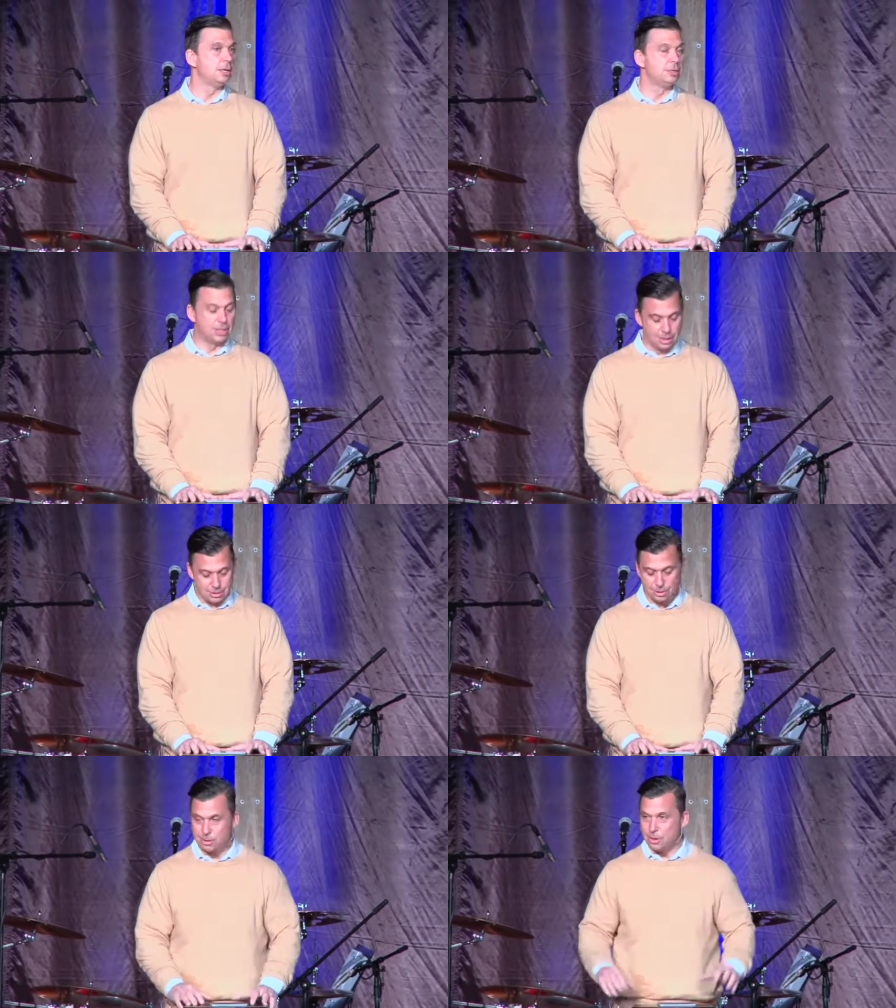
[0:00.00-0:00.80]
to get
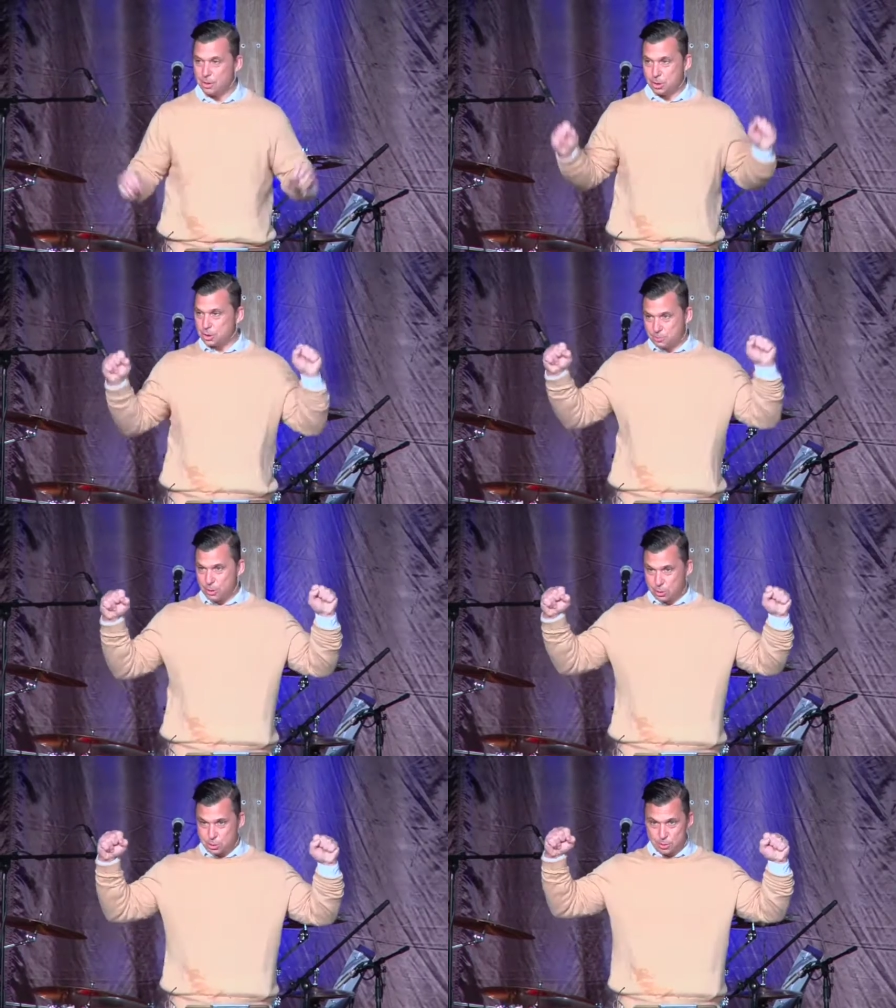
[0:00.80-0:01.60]
our
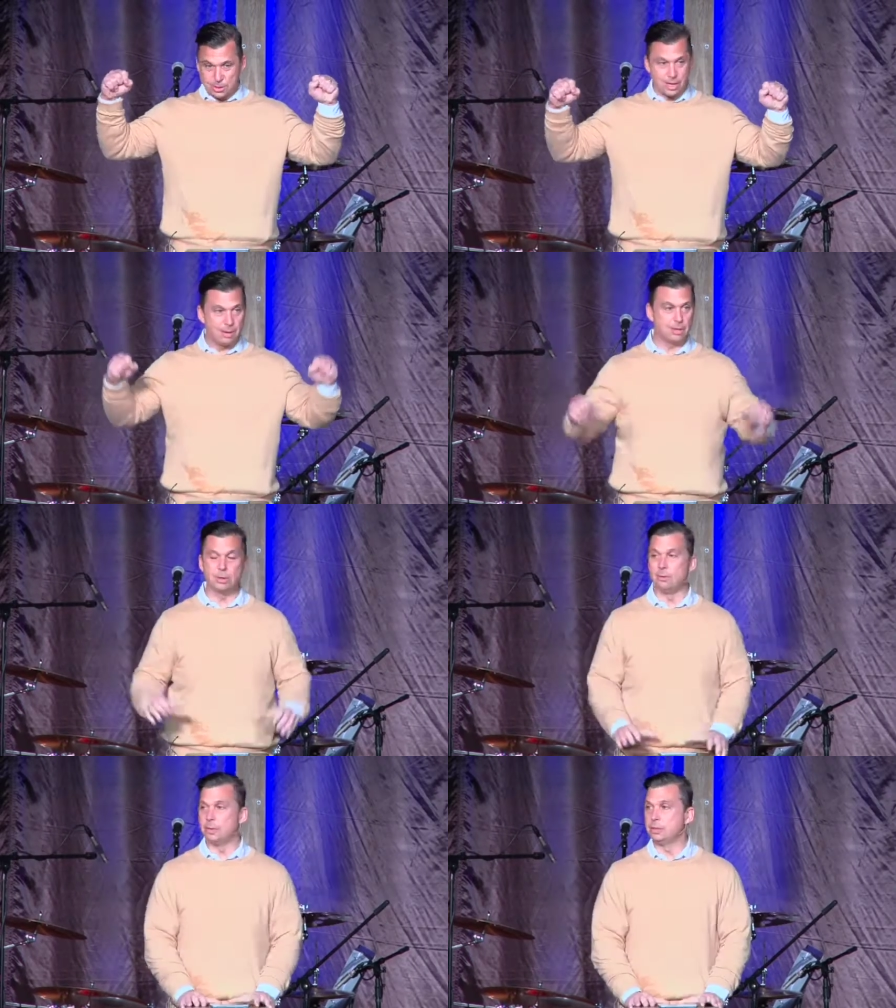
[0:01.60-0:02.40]
spiritual excitement
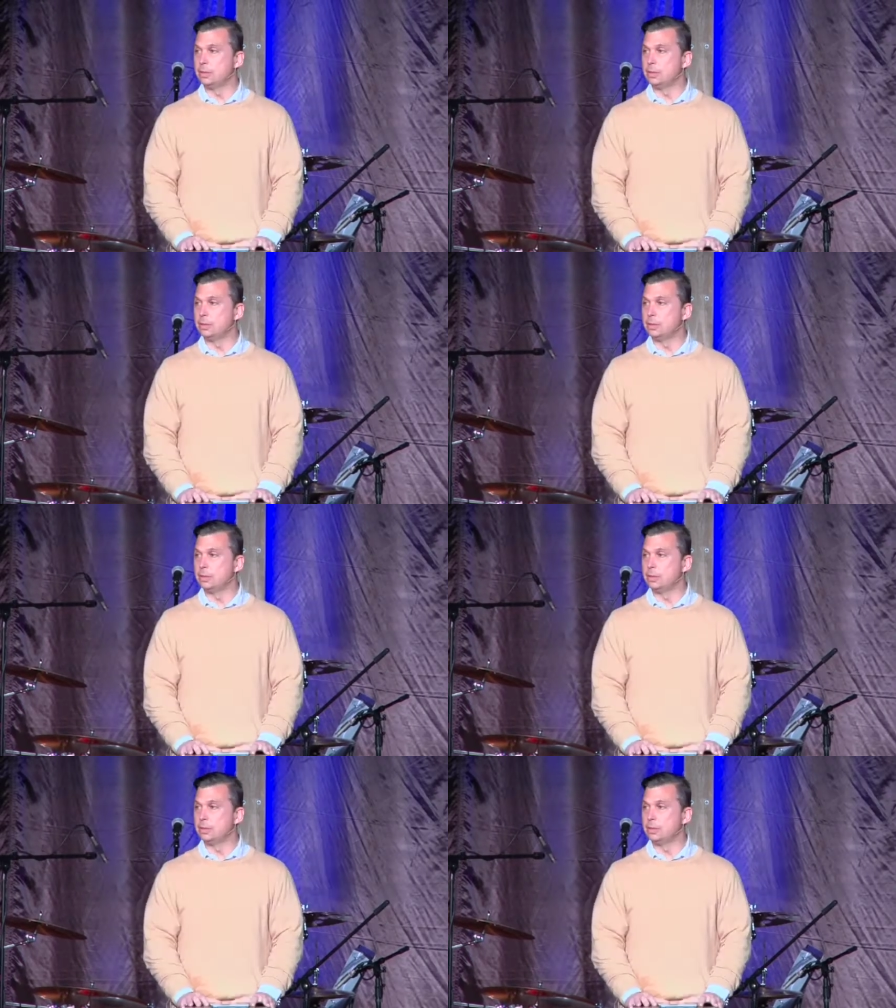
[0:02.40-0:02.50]
going.